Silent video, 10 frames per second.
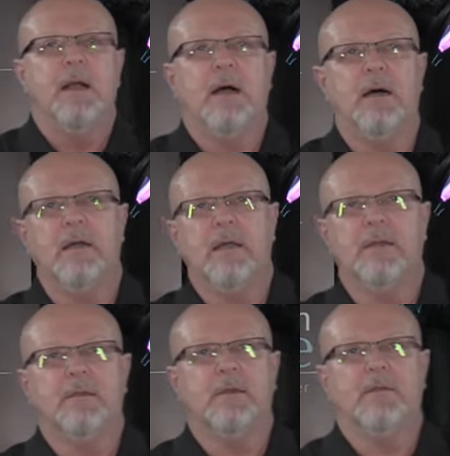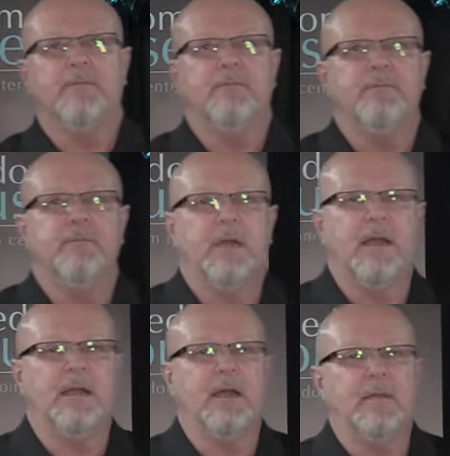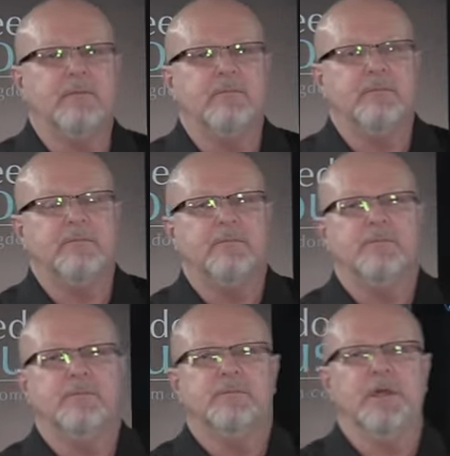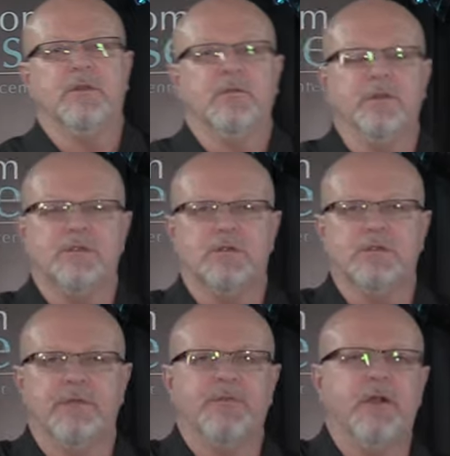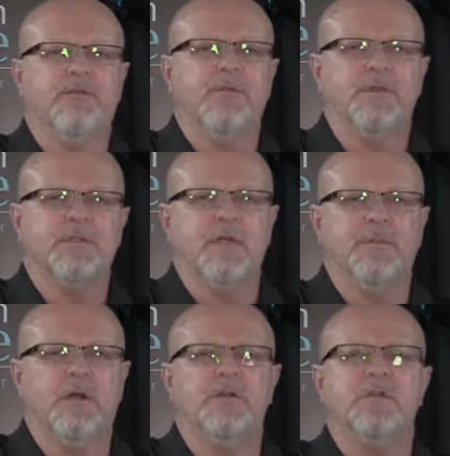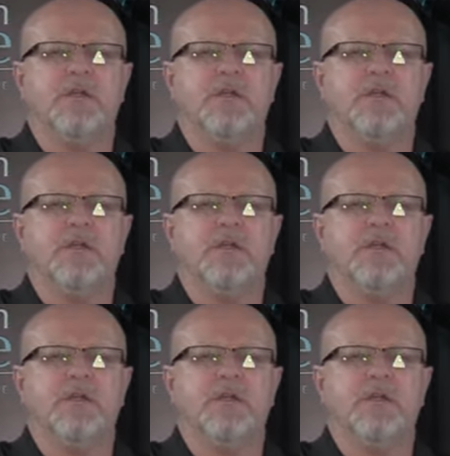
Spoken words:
Had I done the research I've done for this seminar, there's a